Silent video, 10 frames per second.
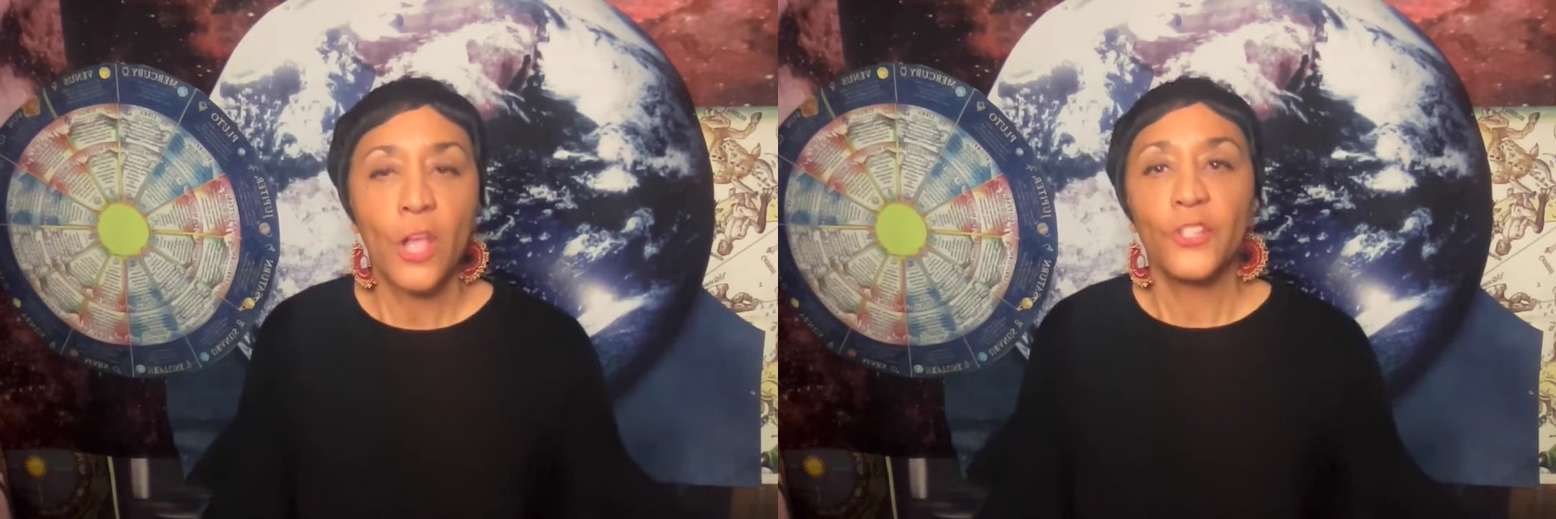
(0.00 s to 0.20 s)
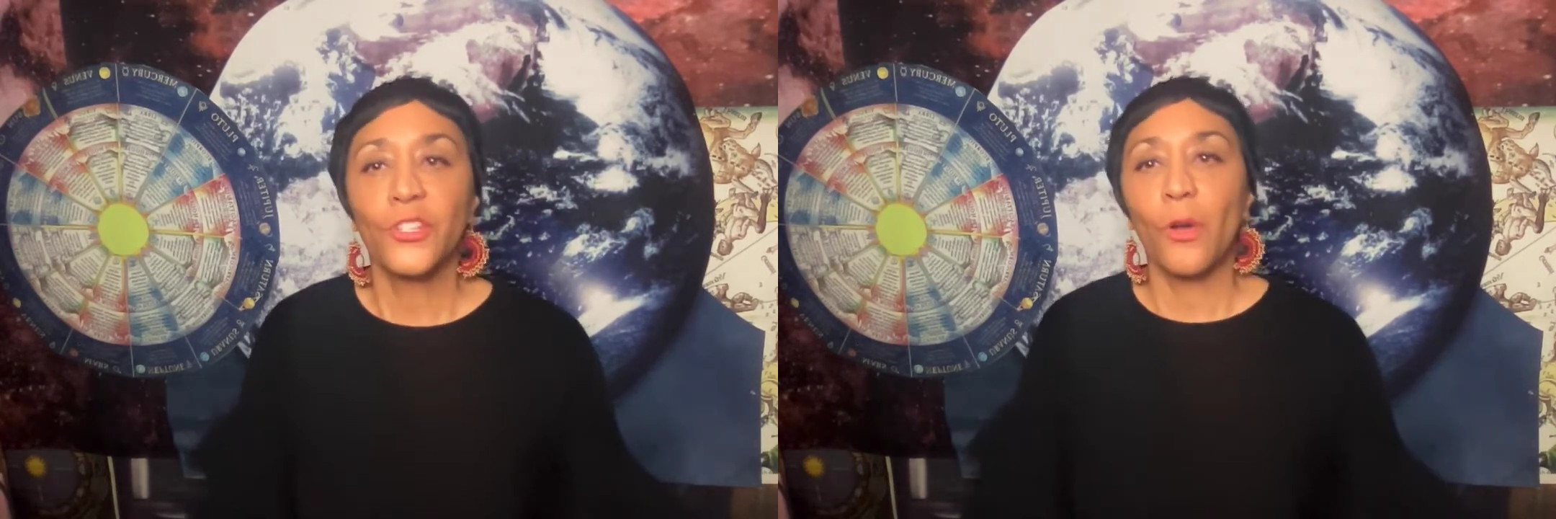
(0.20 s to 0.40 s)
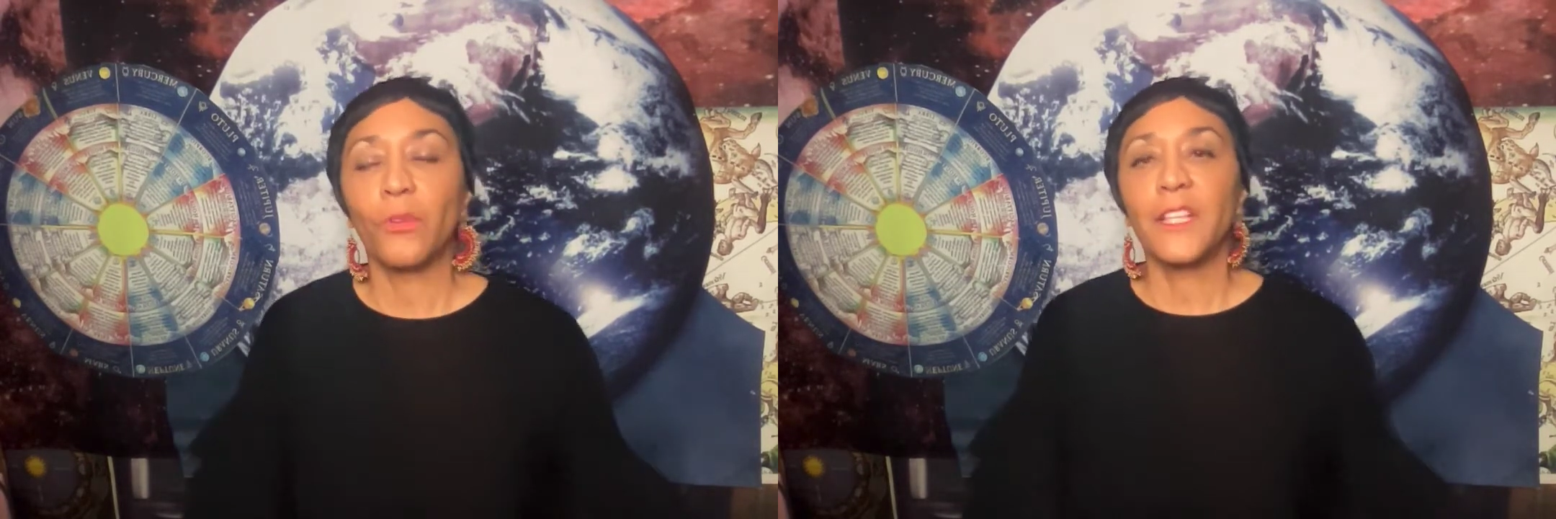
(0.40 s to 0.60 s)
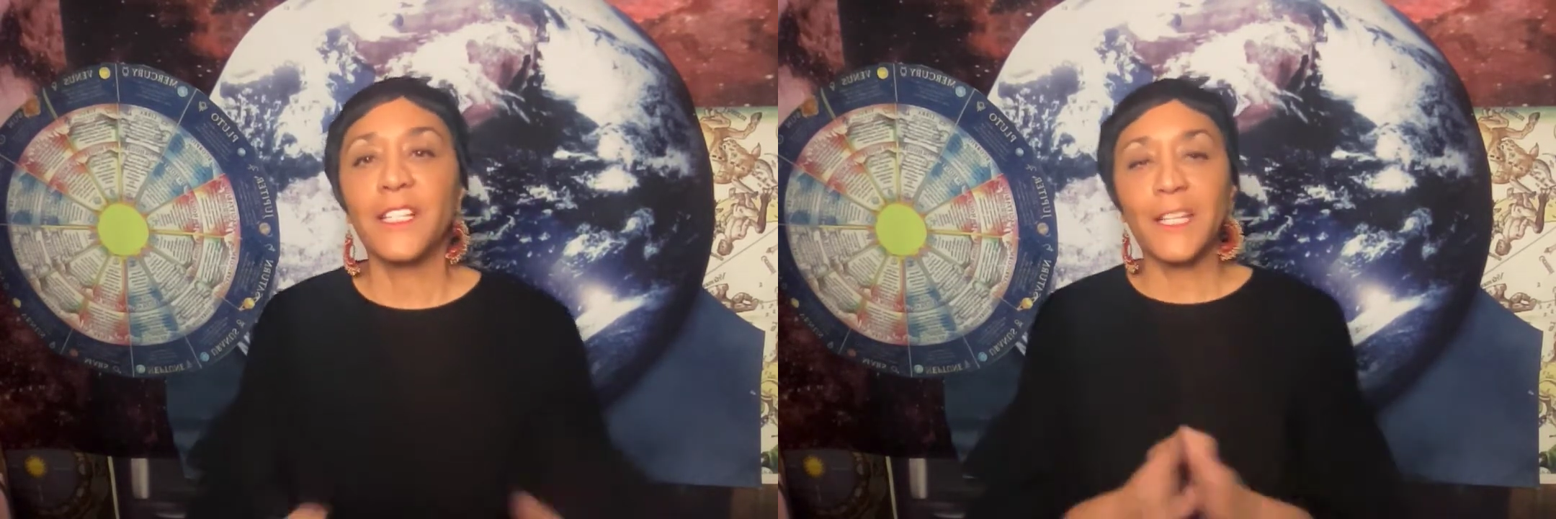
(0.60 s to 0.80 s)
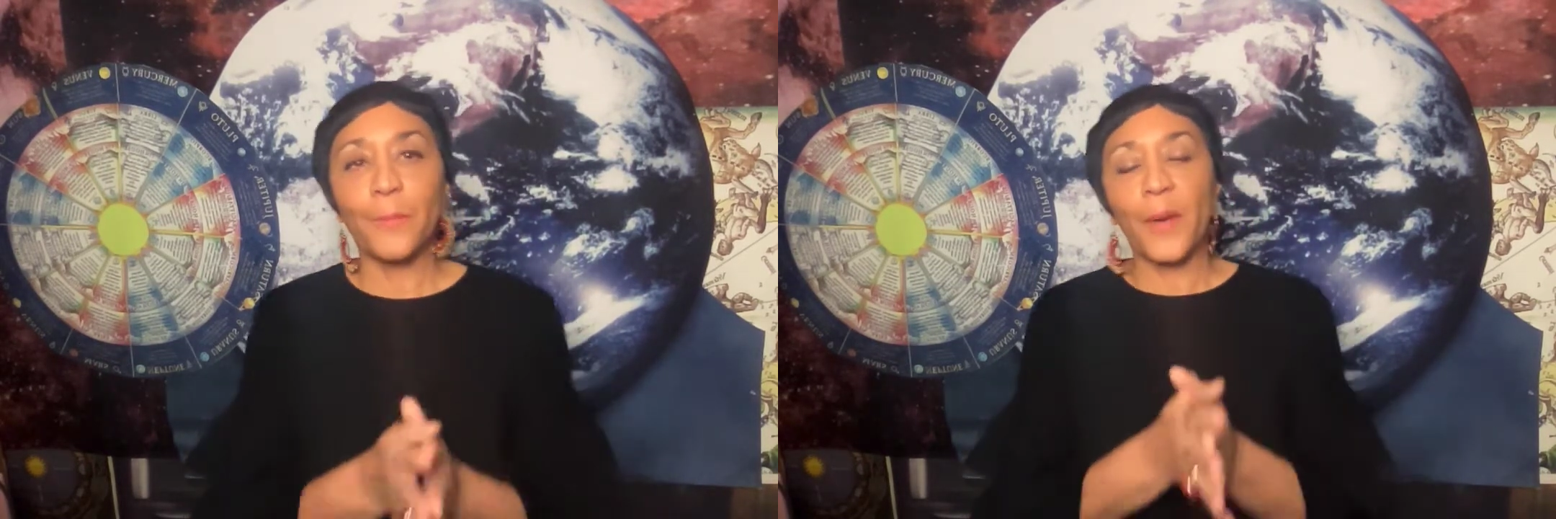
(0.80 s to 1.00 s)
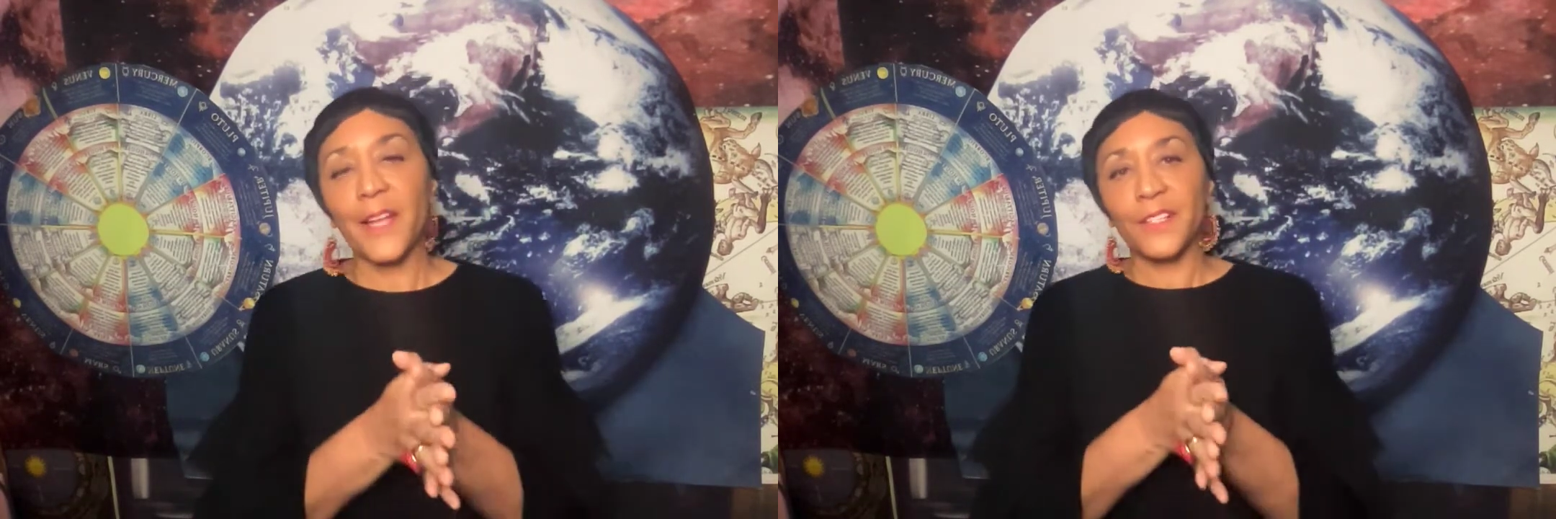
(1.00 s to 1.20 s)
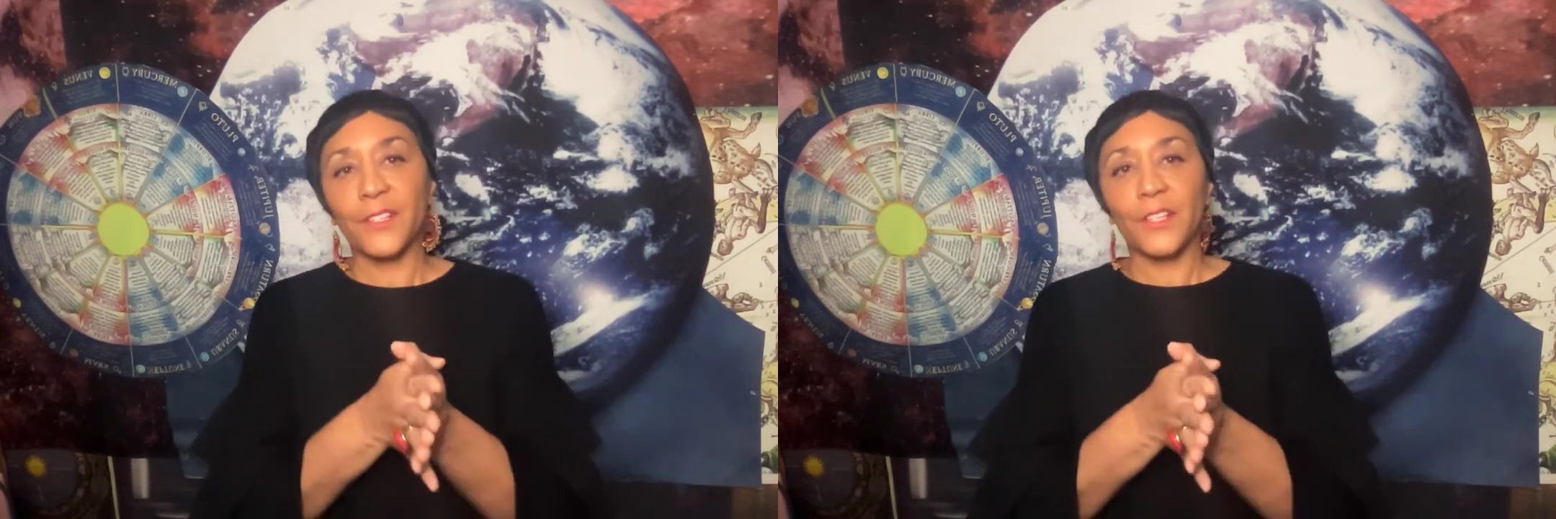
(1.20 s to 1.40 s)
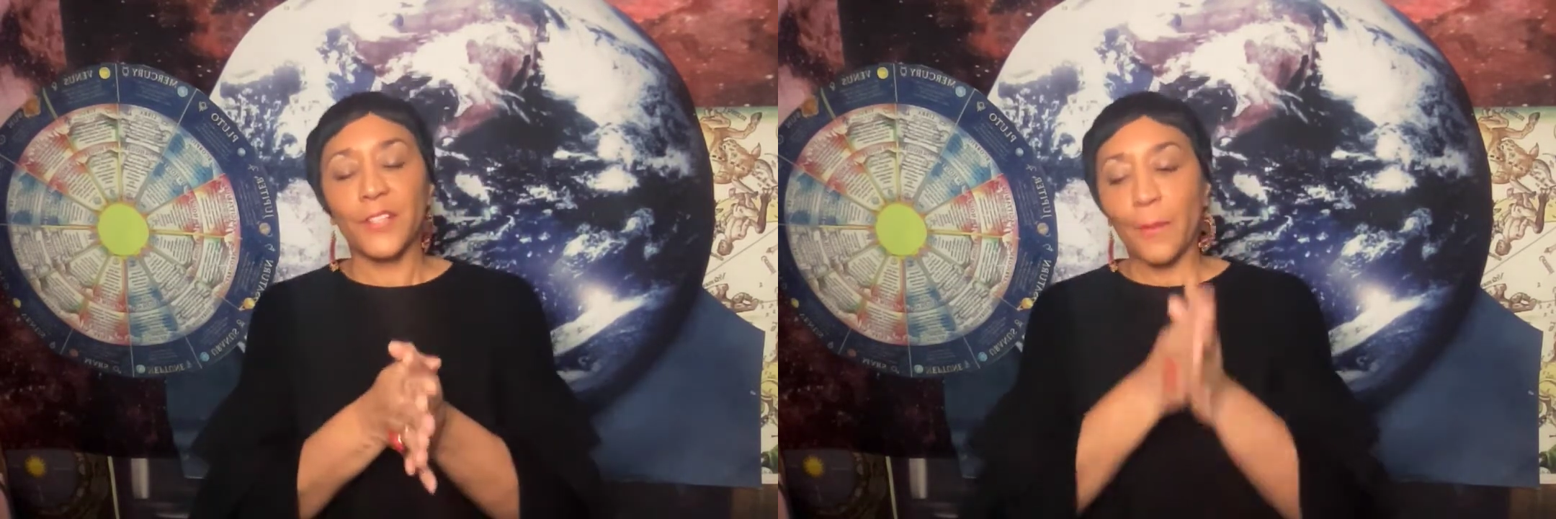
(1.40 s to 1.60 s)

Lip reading: So listen, Pisces,